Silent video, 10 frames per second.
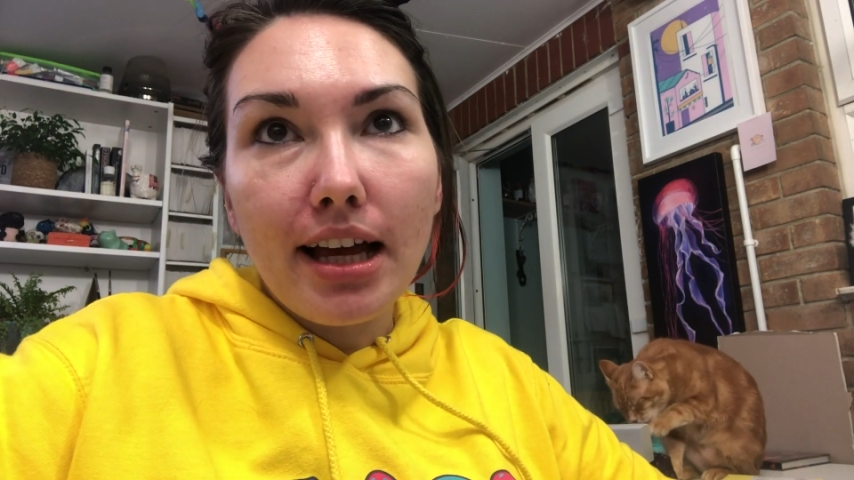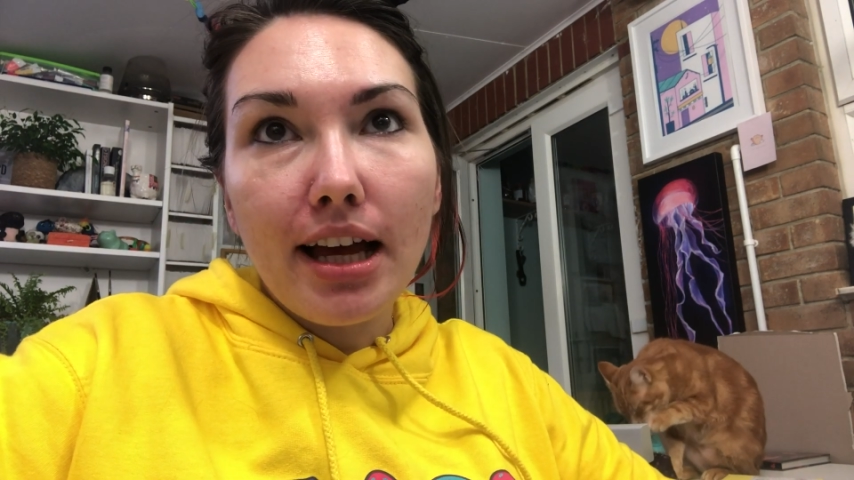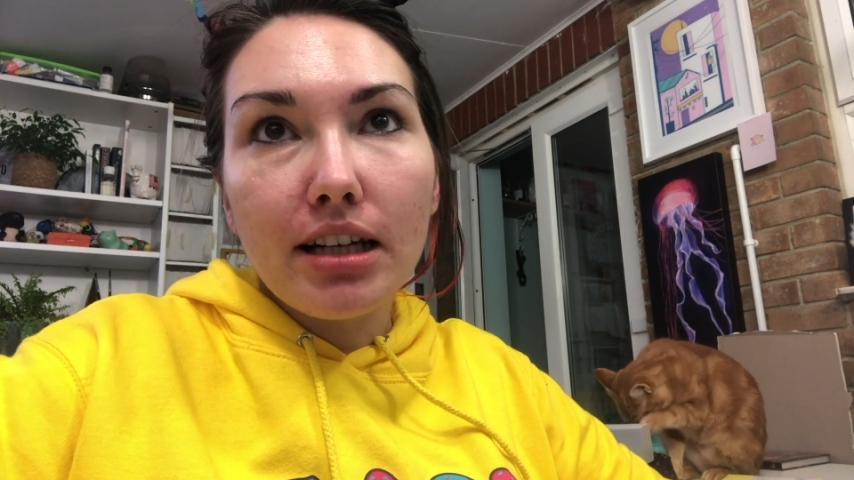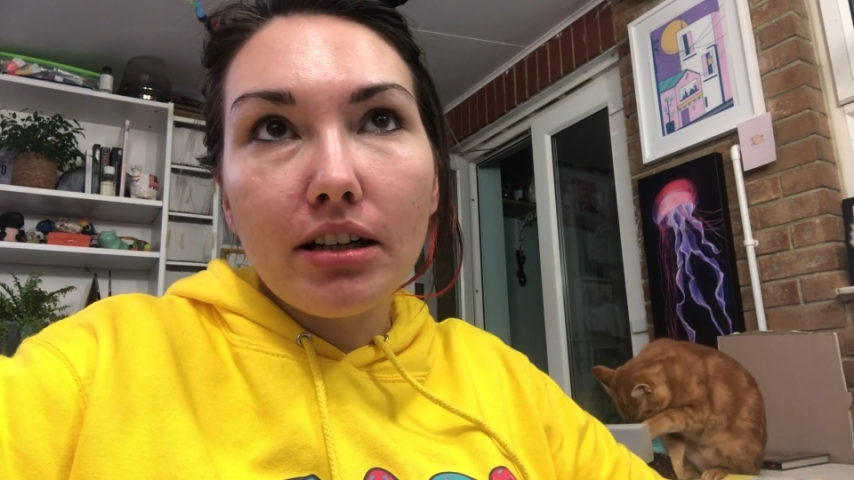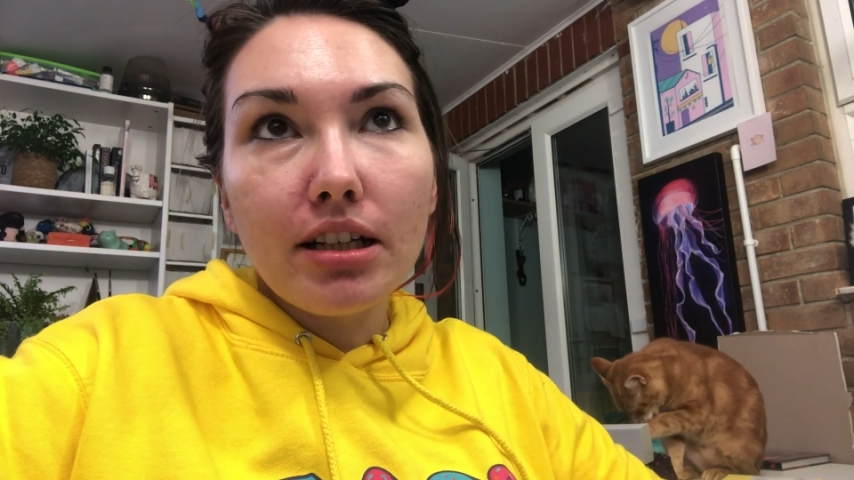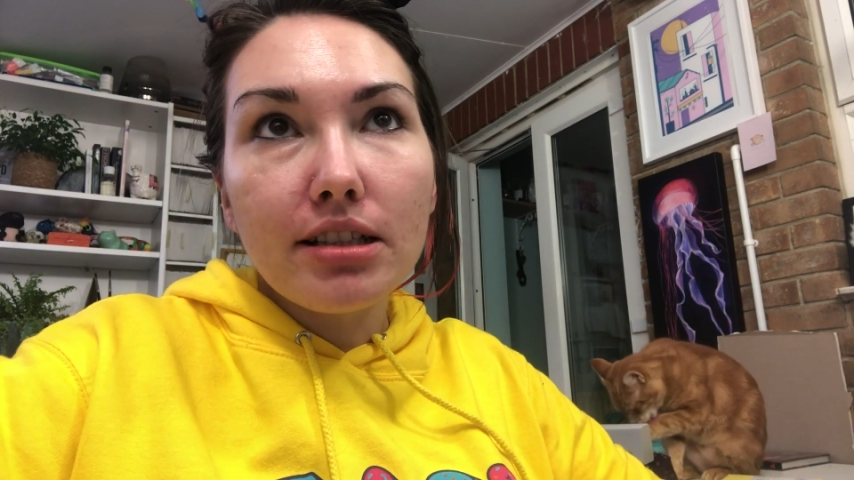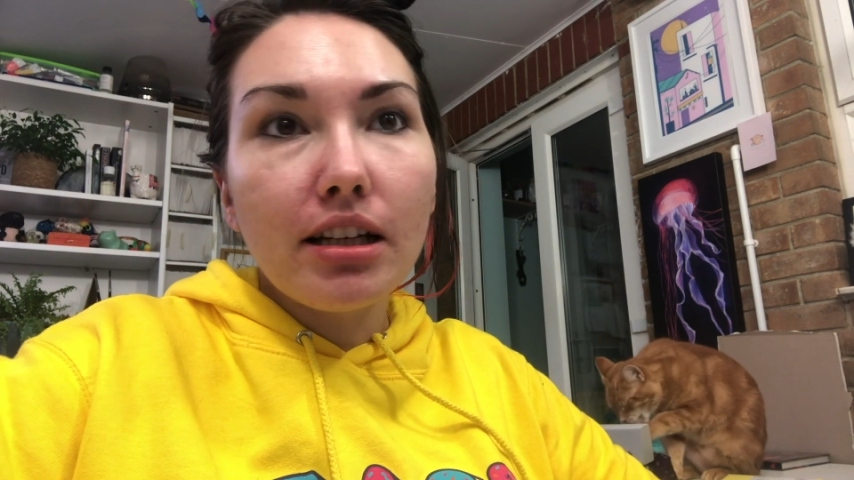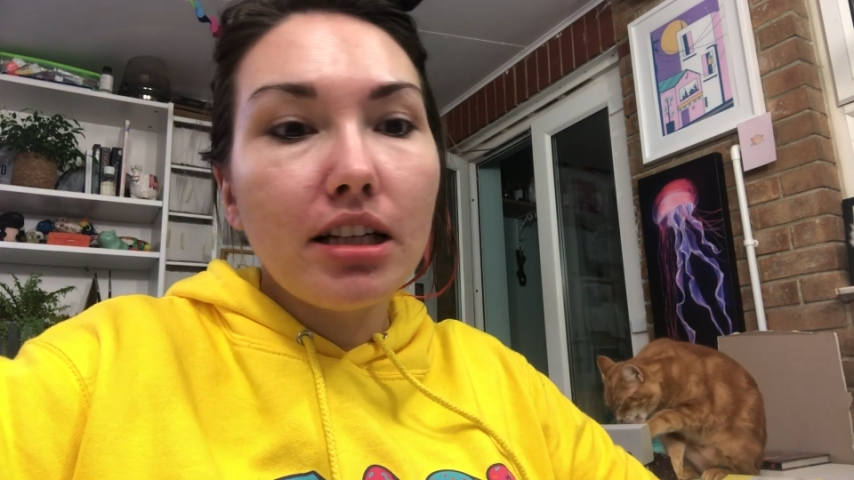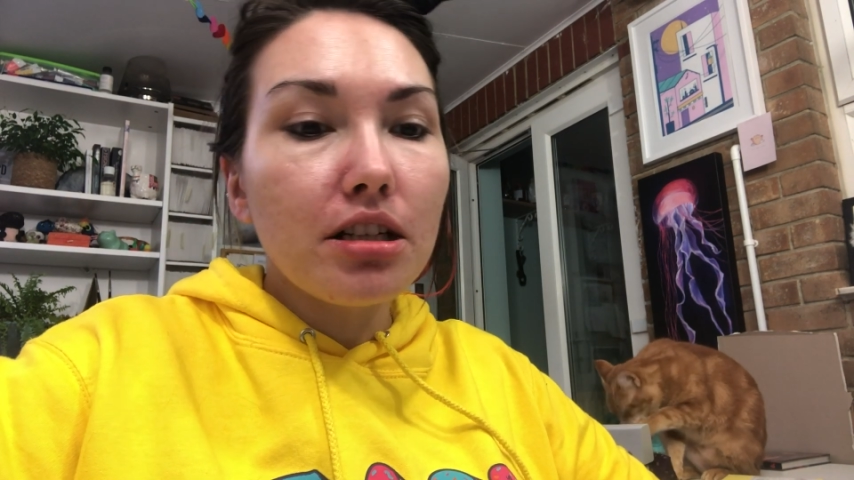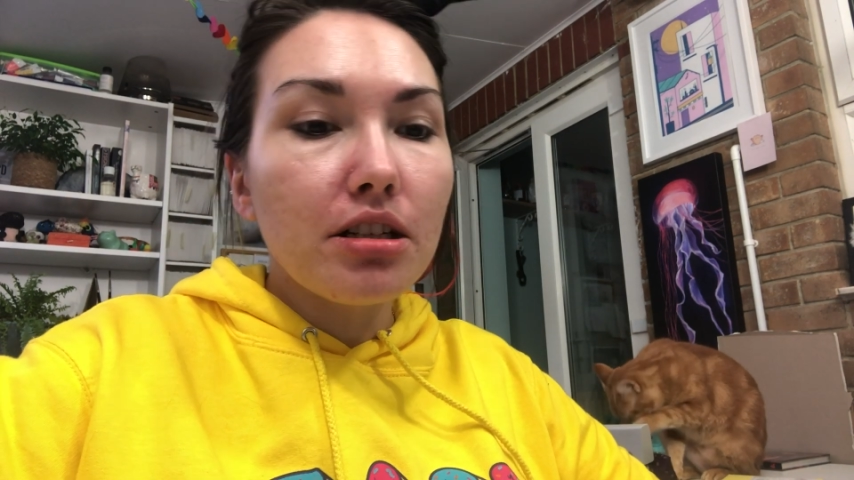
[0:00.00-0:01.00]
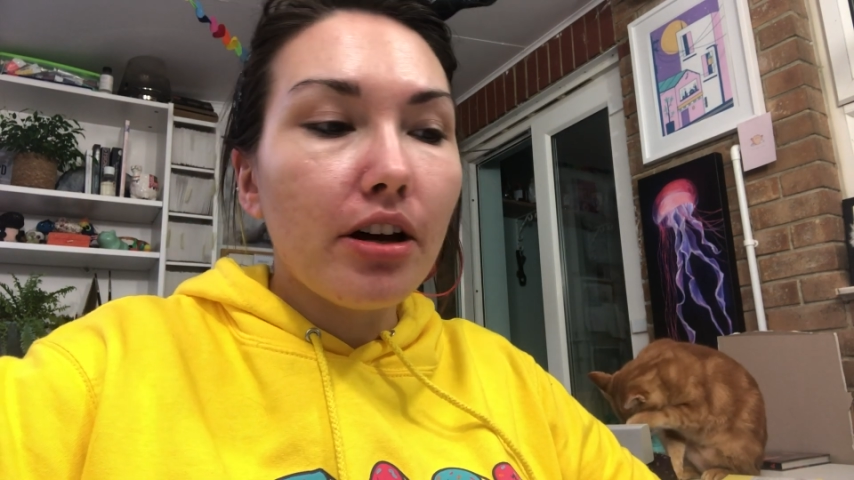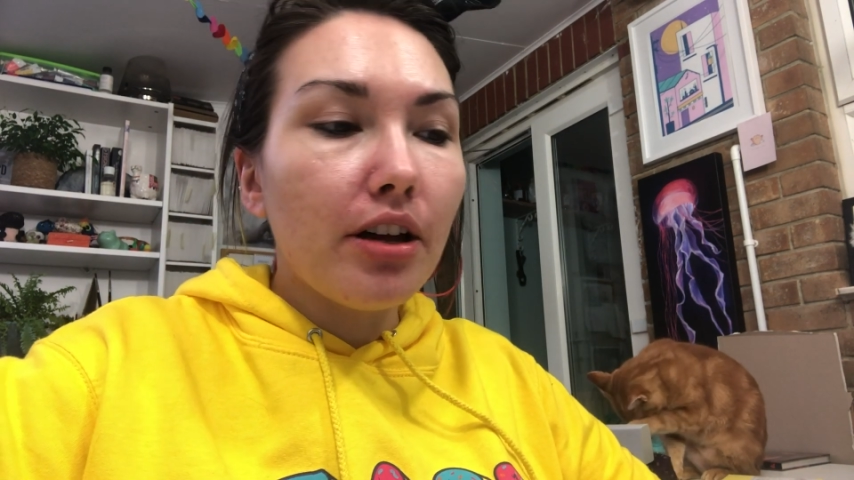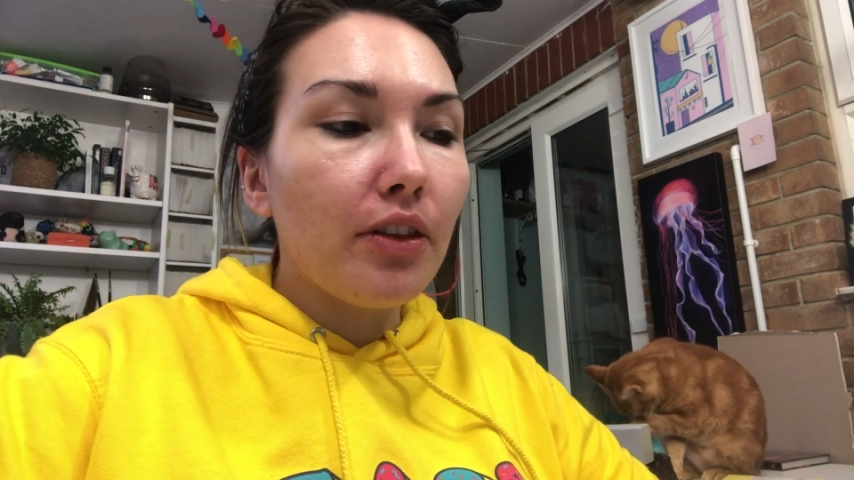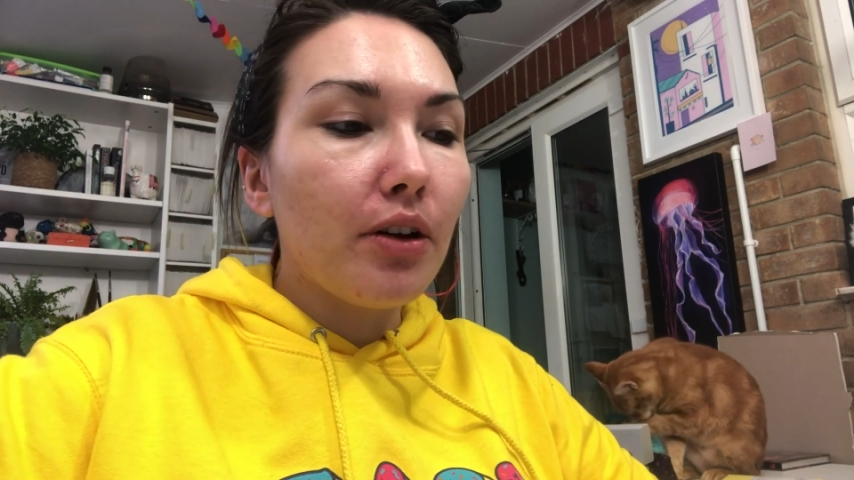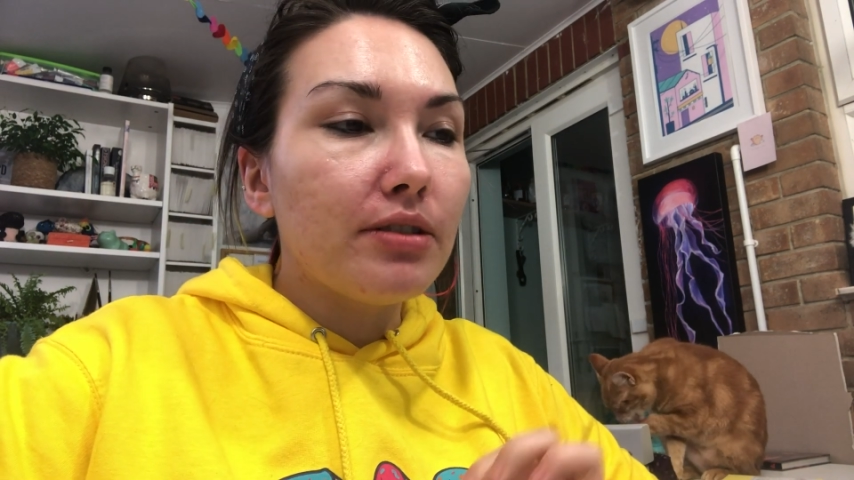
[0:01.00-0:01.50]
and I decided to
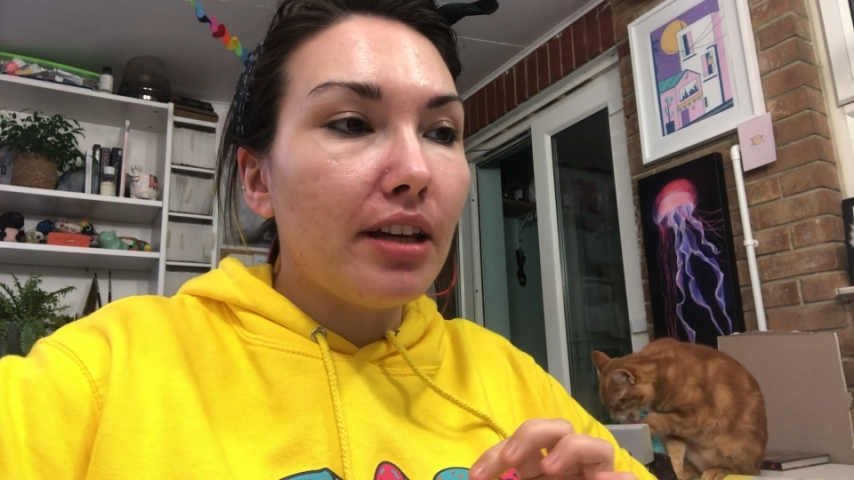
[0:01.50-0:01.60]
turn those